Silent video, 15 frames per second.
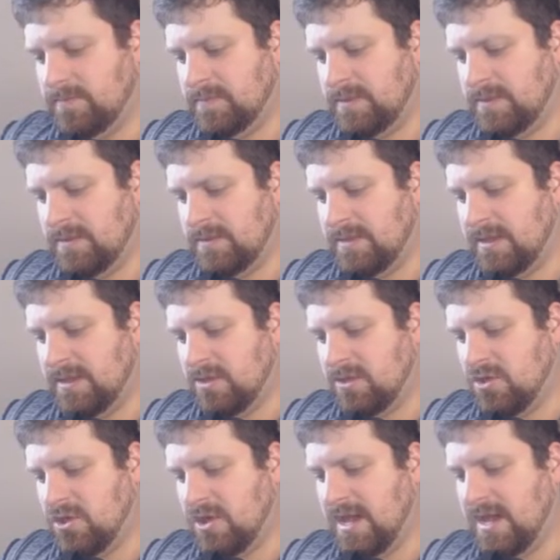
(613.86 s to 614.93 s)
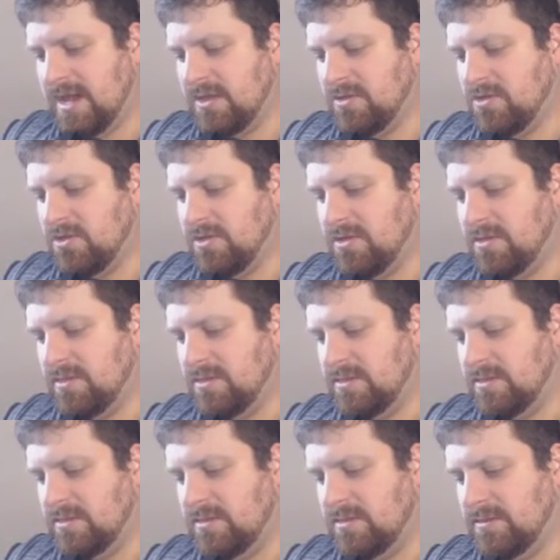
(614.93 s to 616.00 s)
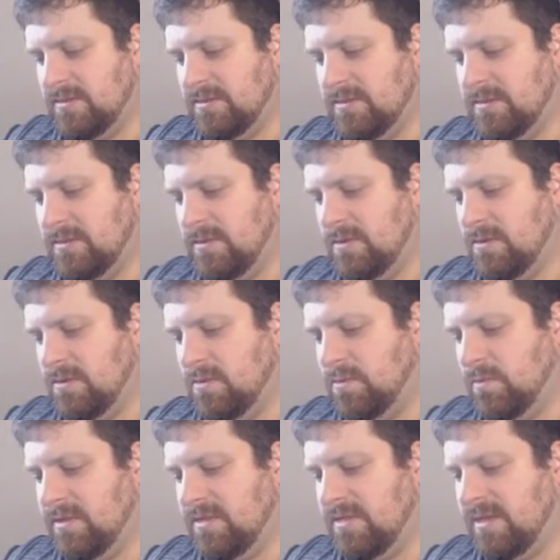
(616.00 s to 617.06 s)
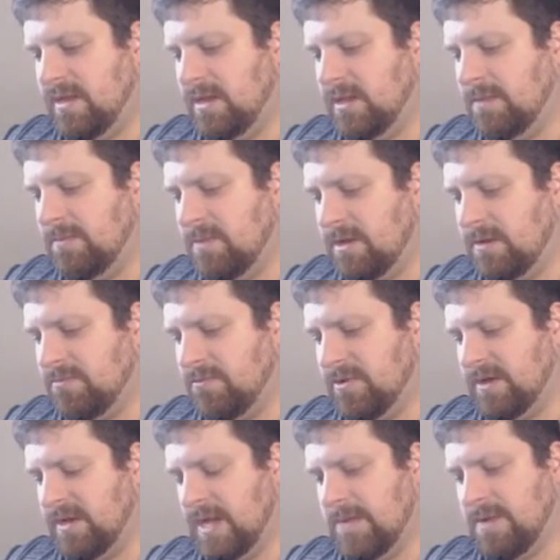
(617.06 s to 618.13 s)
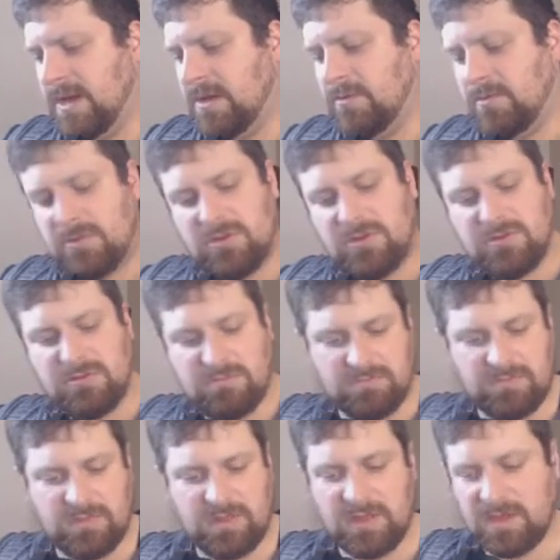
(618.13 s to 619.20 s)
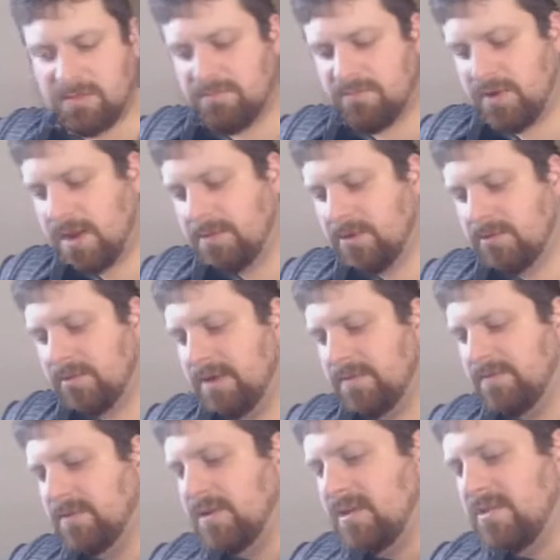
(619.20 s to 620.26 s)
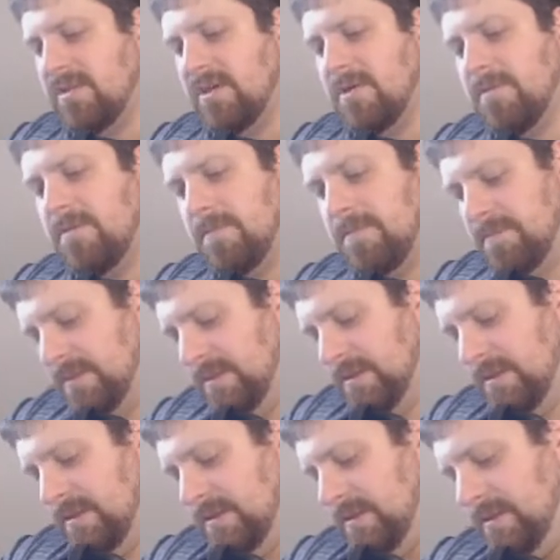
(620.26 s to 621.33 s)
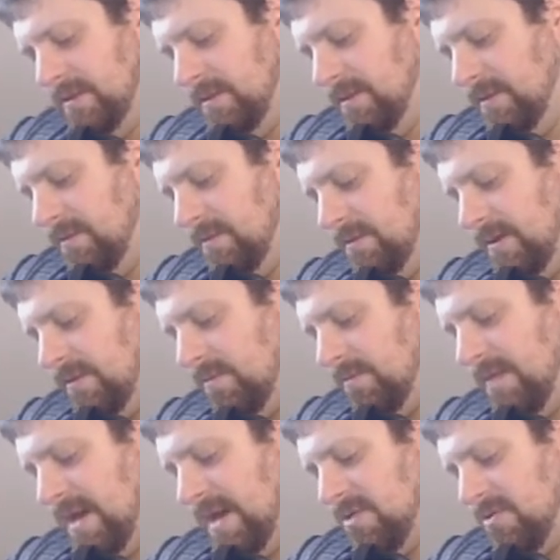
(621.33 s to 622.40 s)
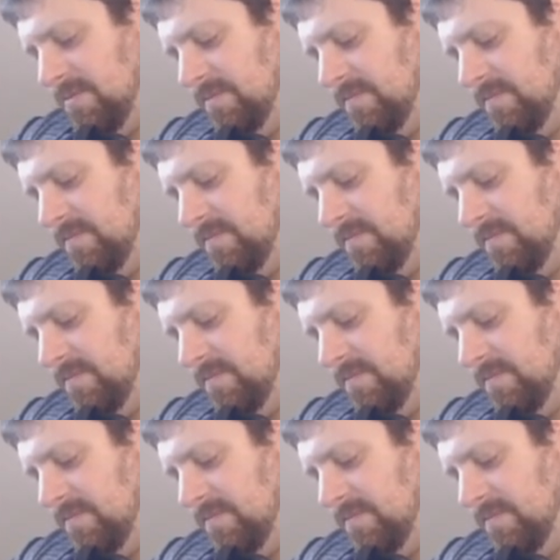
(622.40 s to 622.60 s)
I think it changed once the unlimited print came out, which, yeah, probably rightfully so, I would imagine.